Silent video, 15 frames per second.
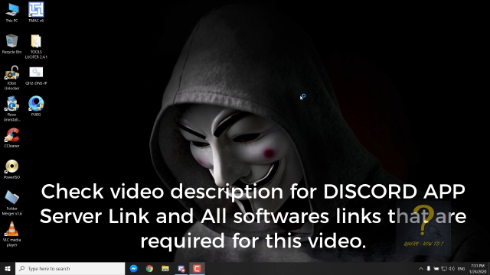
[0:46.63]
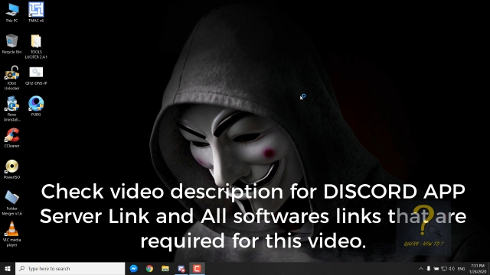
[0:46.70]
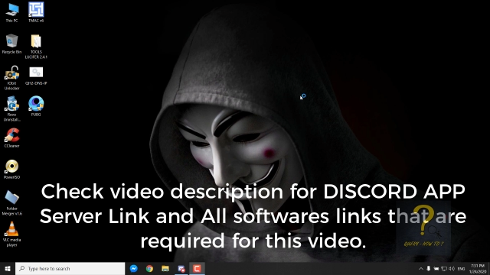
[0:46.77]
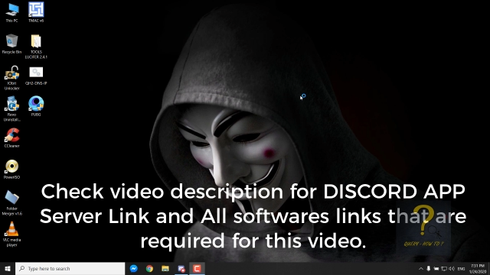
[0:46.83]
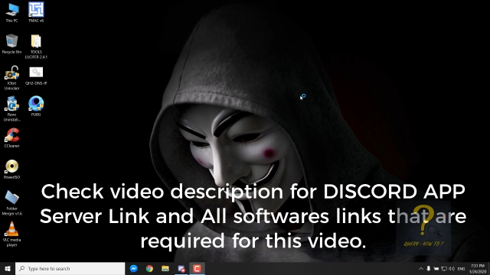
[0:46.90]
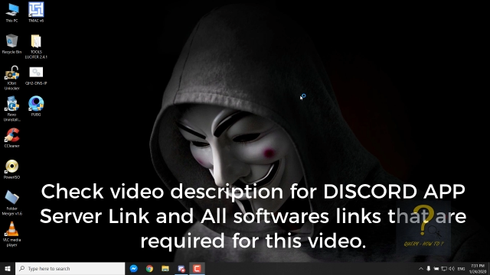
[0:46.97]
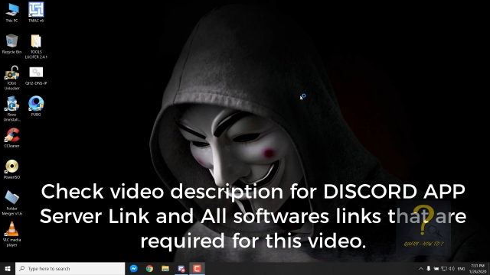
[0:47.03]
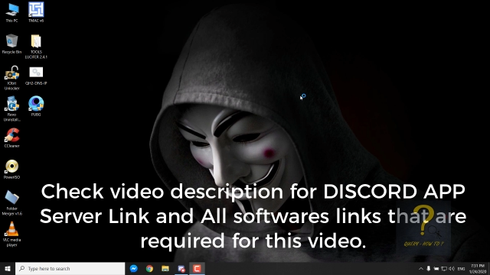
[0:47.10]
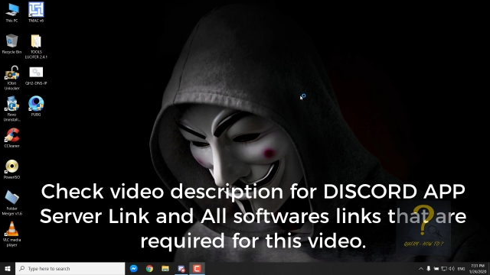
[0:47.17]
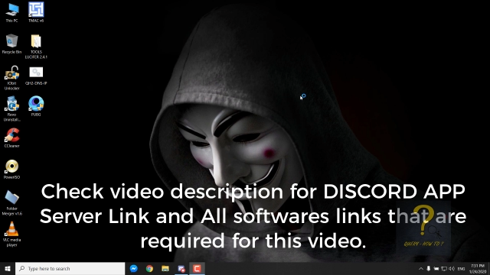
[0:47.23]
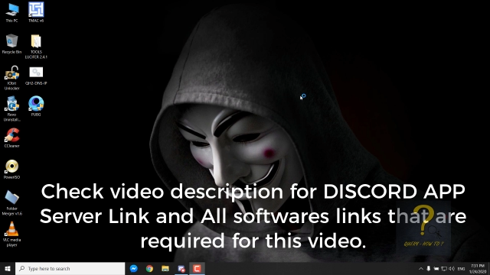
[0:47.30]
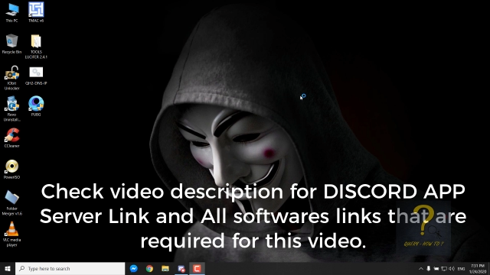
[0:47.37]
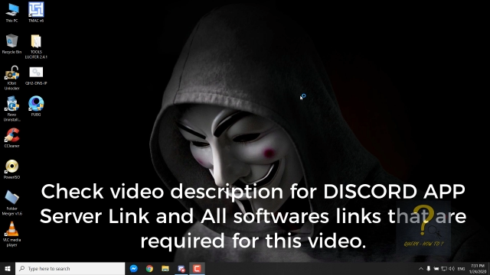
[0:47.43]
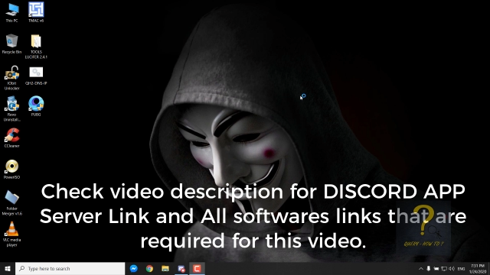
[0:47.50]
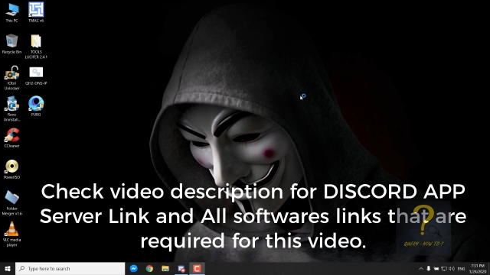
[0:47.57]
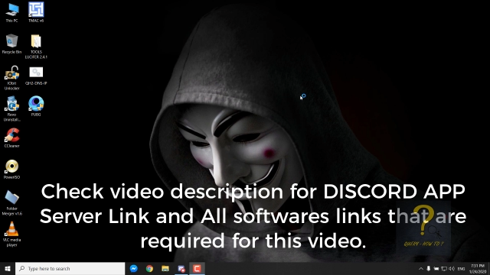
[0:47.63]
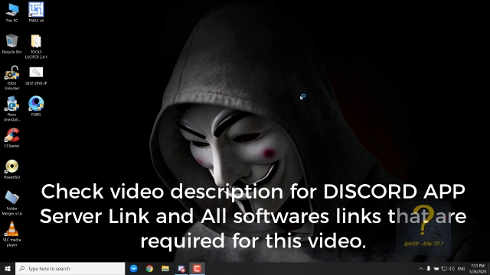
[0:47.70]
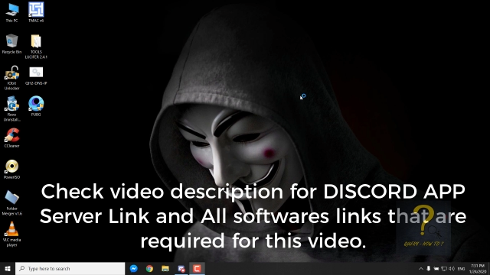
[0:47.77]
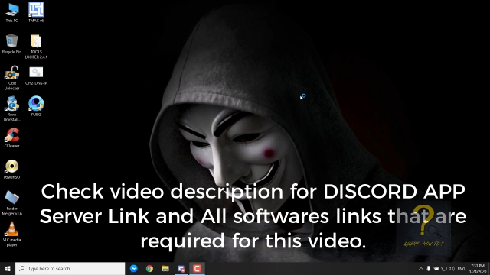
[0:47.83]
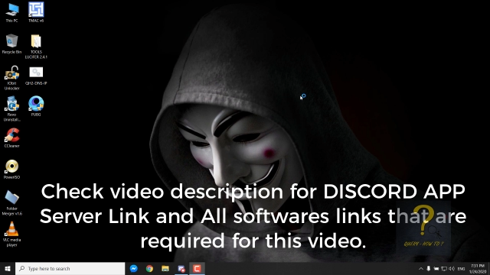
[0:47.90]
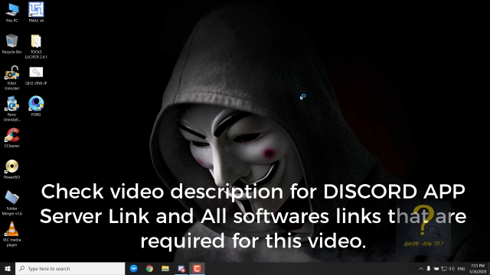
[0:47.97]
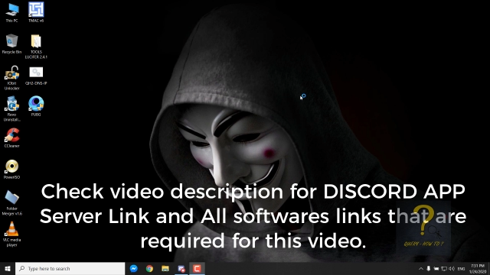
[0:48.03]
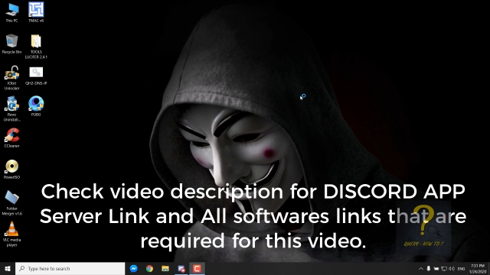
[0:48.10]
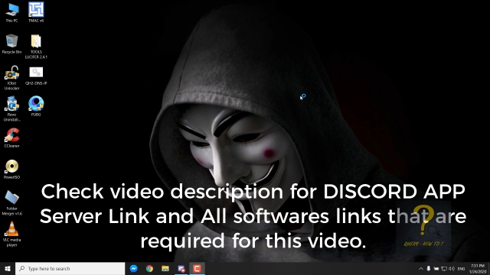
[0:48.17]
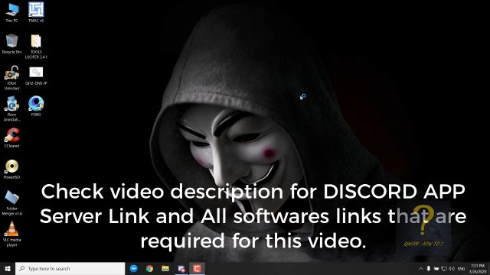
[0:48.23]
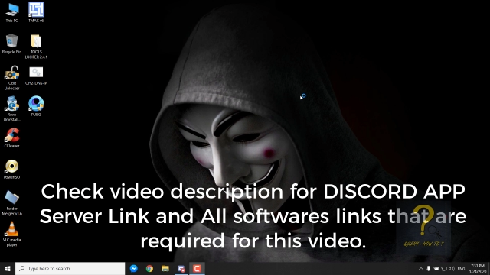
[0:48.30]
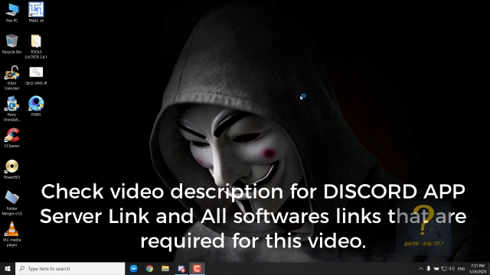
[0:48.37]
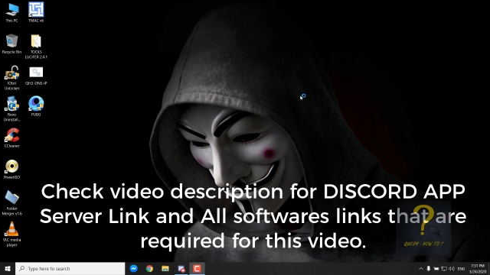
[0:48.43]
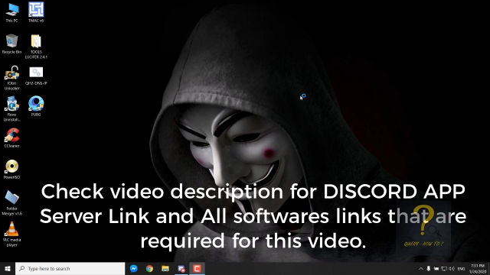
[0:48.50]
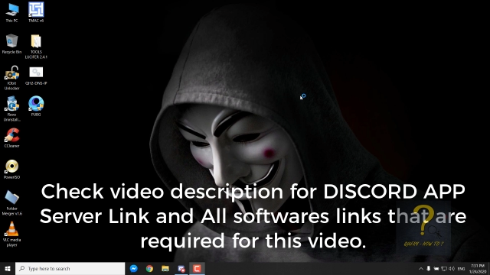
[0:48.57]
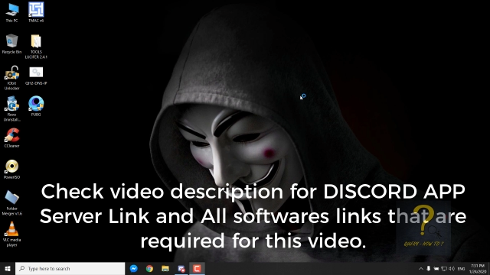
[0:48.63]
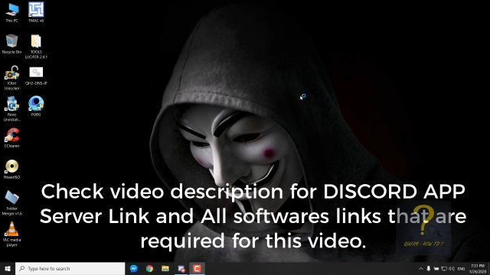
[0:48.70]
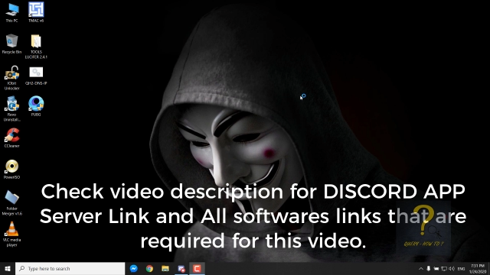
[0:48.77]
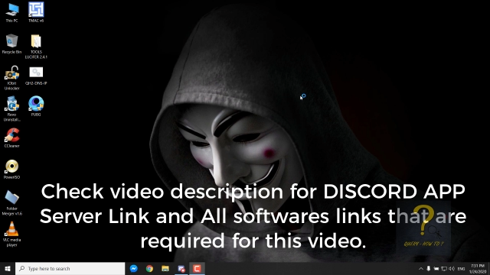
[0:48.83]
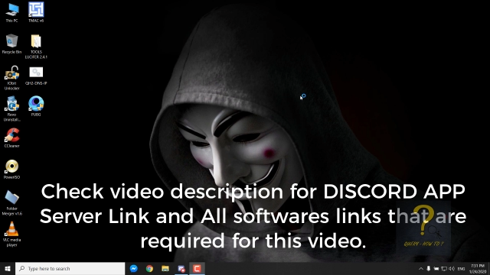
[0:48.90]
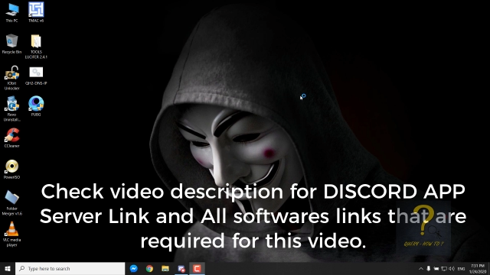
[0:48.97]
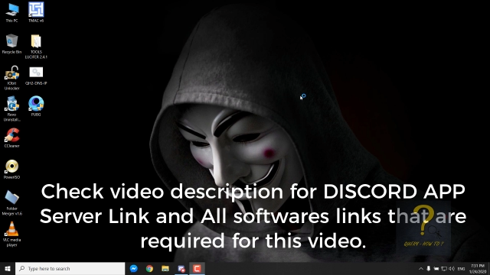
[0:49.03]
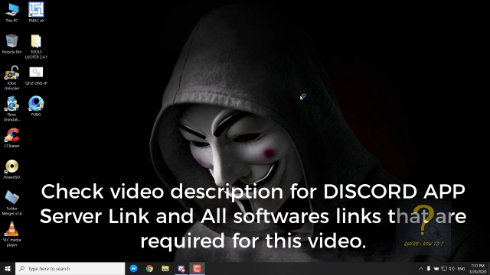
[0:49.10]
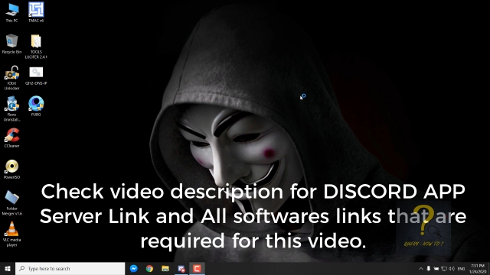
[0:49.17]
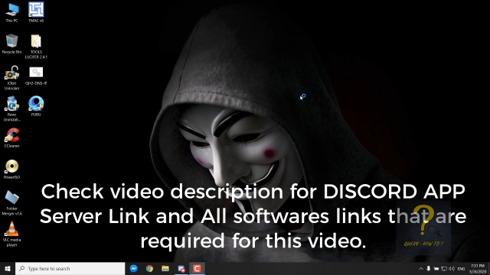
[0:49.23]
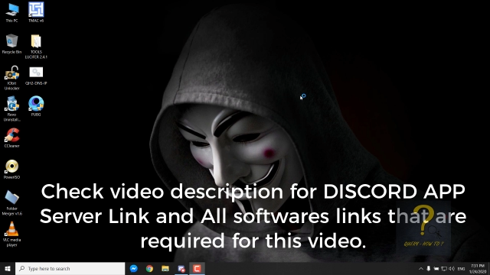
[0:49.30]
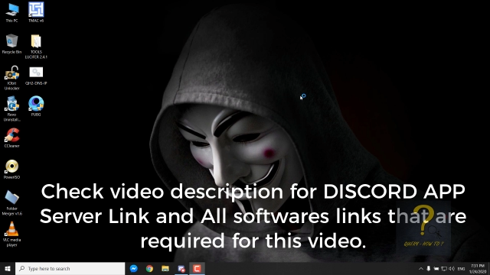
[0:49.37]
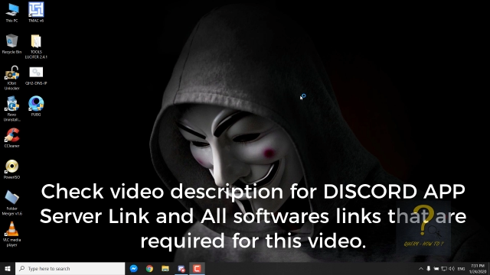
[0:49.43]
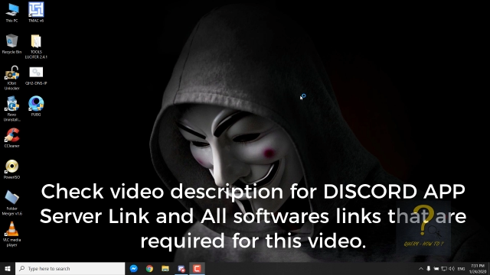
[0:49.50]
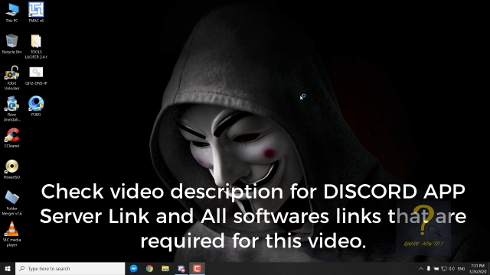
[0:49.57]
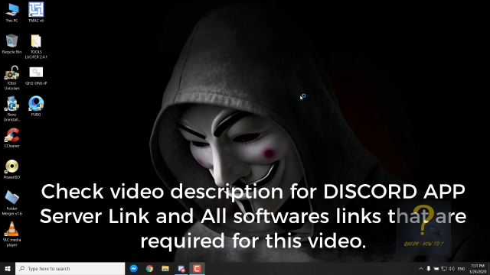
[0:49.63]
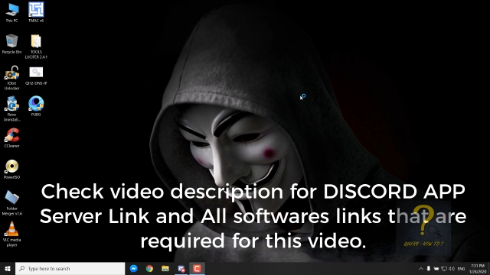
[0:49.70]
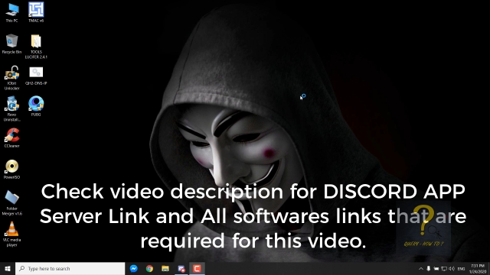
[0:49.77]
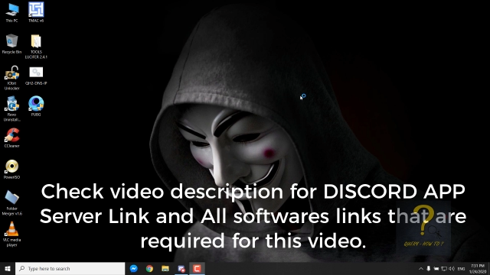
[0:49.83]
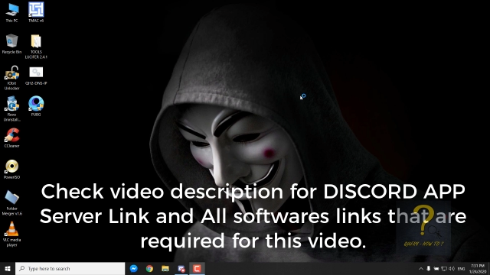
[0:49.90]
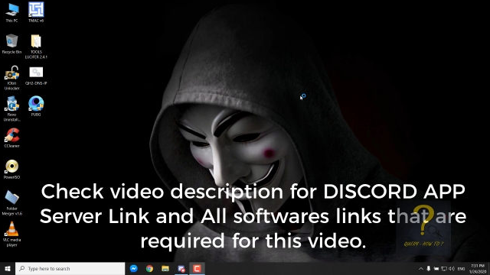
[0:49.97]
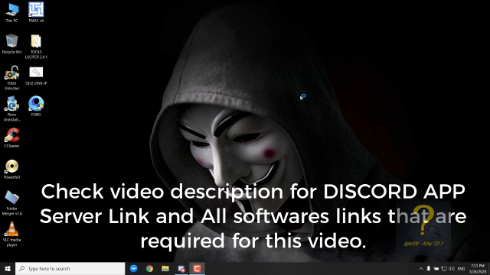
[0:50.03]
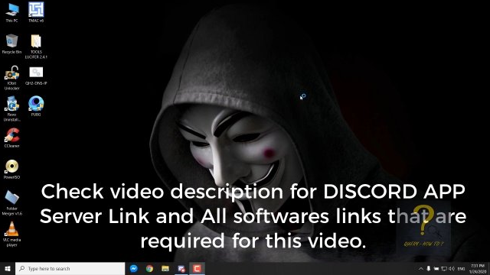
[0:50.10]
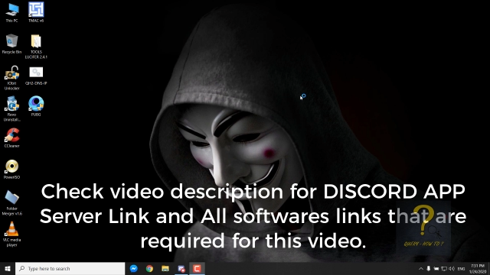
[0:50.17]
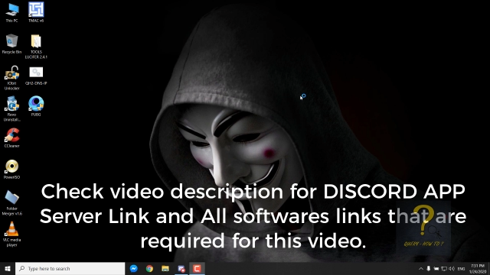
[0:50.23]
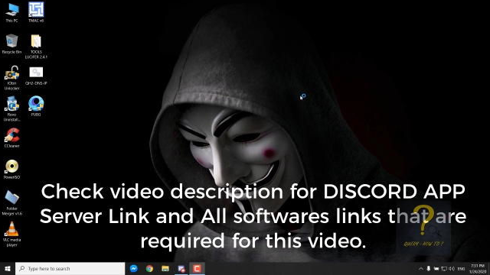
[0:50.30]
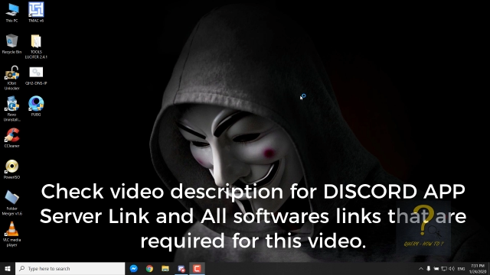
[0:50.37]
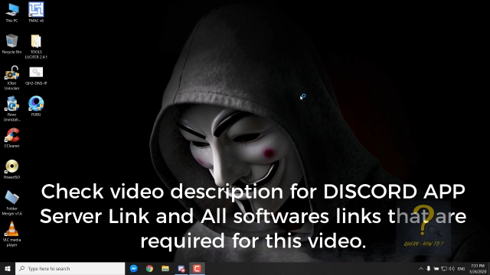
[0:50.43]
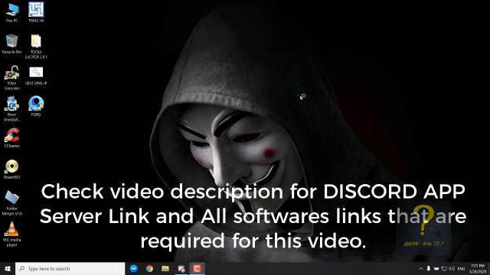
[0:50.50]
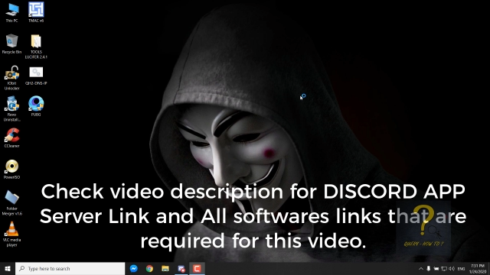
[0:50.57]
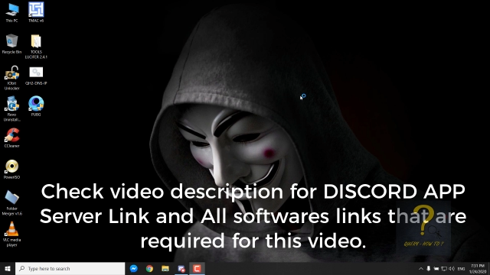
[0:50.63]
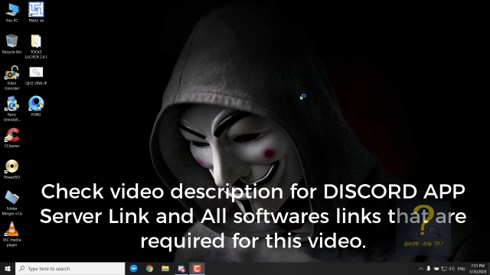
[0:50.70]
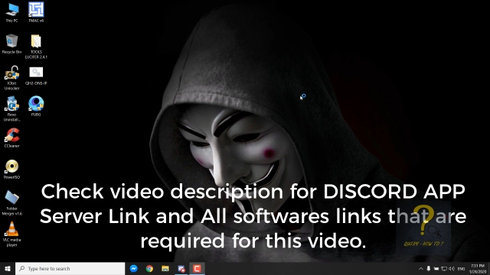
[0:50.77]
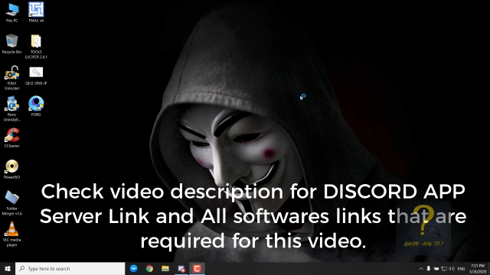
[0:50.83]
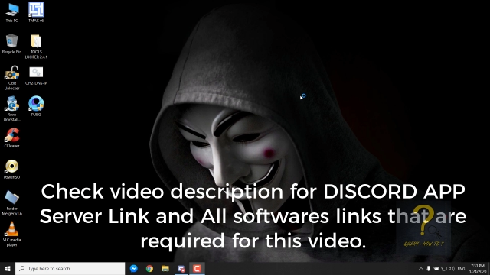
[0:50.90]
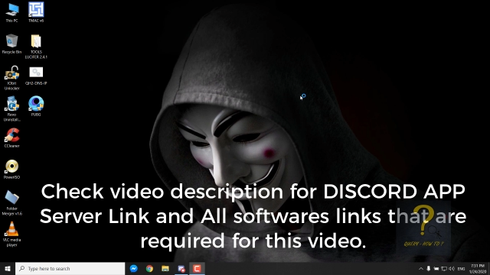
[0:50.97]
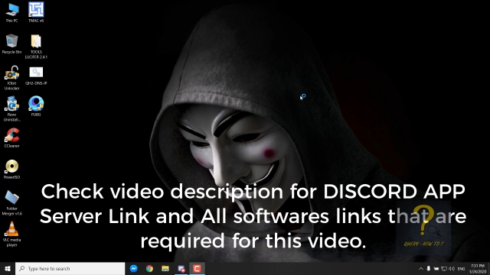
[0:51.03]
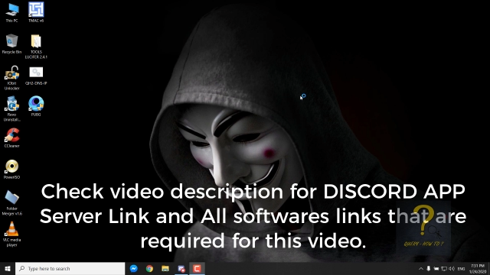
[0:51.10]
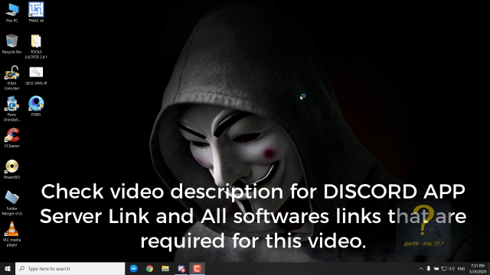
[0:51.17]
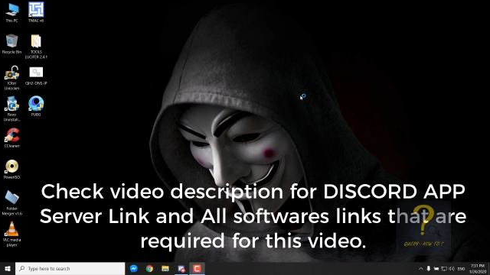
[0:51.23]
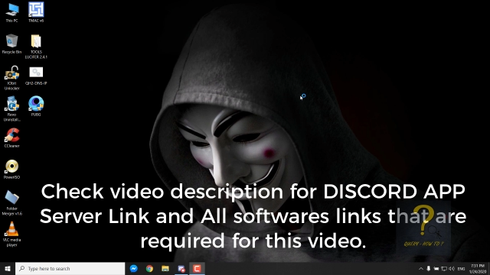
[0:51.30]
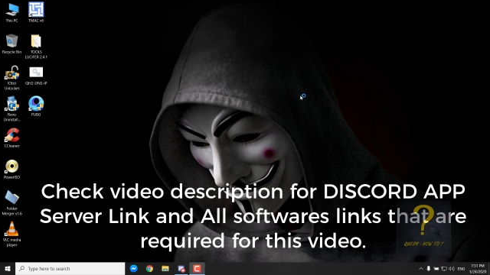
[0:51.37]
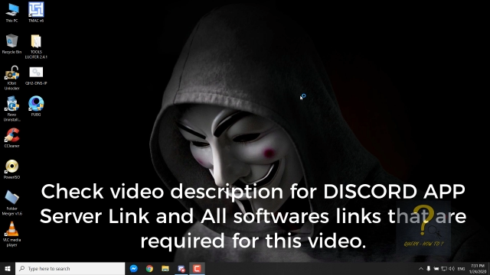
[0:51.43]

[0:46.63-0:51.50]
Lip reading: [unreadable: no face in view]